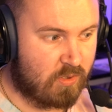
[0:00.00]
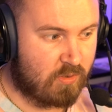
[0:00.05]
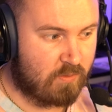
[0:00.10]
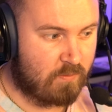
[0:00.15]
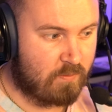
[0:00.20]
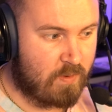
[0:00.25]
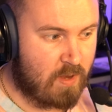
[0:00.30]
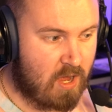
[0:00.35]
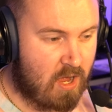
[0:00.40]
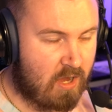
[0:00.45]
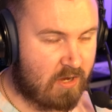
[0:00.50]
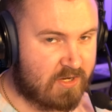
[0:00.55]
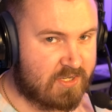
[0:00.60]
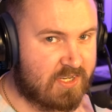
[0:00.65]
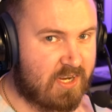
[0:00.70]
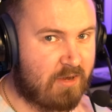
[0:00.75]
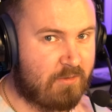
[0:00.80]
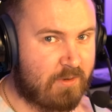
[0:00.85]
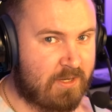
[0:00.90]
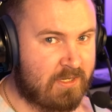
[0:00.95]
Alton Park,
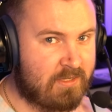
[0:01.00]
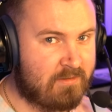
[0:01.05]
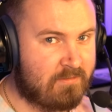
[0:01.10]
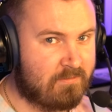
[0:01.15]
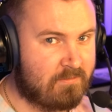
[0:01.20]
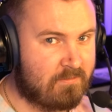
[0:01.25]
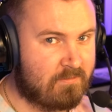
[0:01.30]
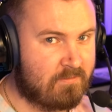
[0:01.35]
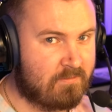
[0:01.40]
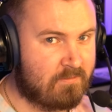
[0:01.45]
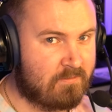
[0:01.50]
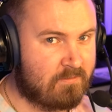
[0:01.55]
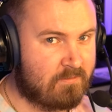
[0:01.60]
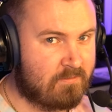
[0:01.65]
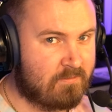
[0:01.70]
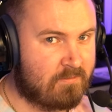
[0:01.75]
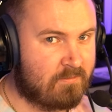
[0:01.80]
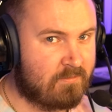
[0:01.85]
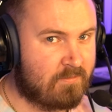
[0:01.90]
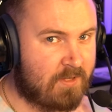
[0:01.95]
shall we?
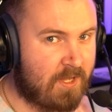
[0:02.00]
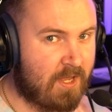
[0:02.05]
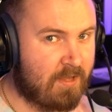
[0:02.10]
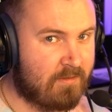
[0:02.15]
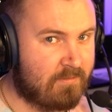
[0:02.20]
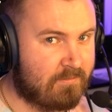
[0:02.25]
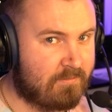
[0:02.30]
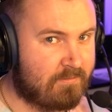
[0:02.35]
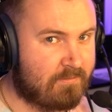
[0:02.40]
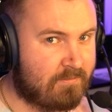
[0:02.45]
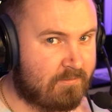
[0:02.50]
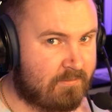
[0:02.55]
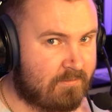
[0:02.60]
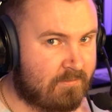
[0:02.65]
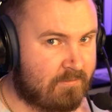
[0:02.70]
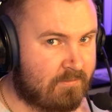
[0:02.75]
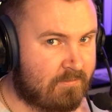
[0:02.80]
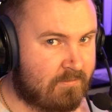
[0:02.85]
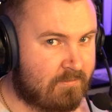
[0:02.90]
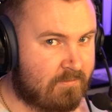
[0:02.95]
Yeah?
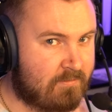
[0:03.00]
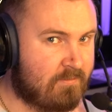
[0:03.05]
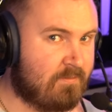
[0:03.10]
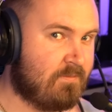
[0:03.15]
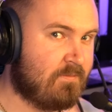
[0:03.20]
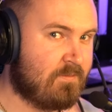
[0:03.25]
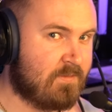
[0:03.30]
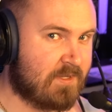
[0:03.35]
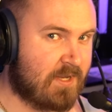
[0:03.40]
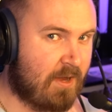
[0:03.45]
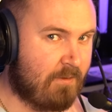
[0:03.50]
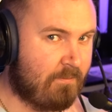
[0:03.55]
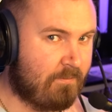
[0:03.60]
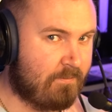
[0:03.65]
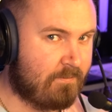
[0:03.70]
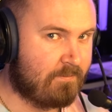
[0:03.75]
Let's go.